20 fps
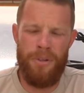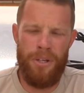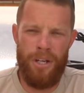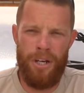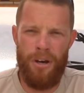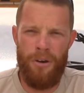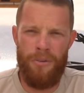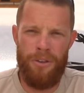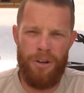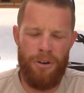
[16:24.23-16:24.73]
you
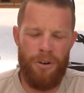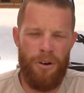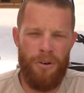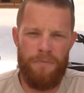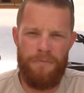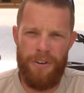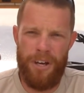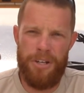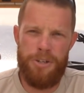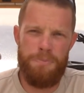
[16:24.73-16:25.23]
know, that are
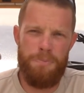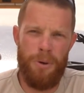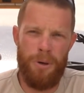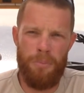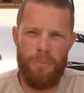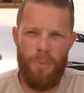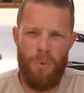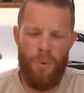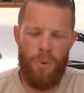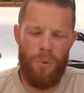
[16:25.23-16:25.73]
on
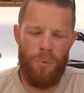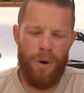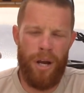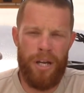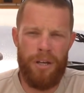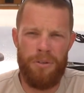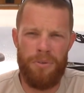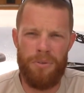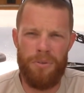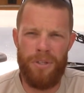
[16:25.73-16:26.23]
Facebook more
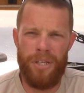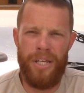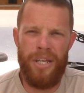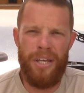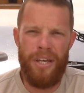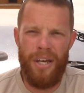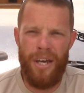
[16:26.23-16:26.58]
regularly